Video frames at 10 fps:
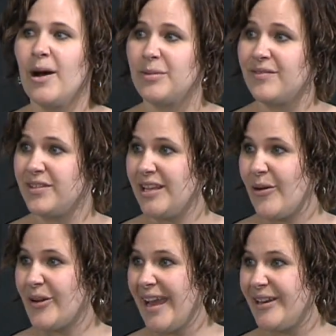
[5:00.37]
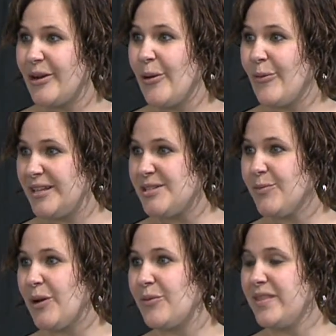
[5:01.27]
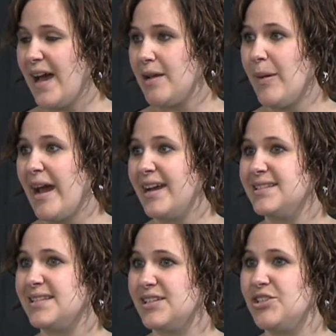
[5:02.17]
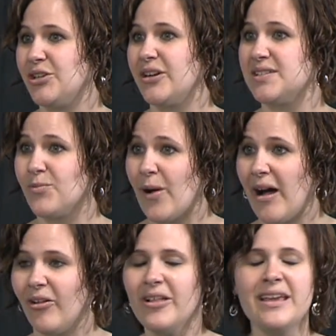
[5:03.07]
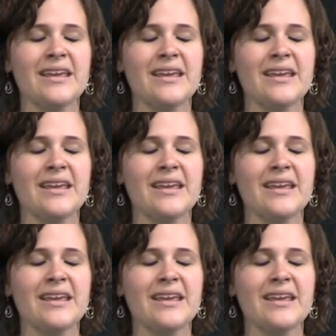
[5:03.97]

given the okay to go one-to-one with iPads this year as well.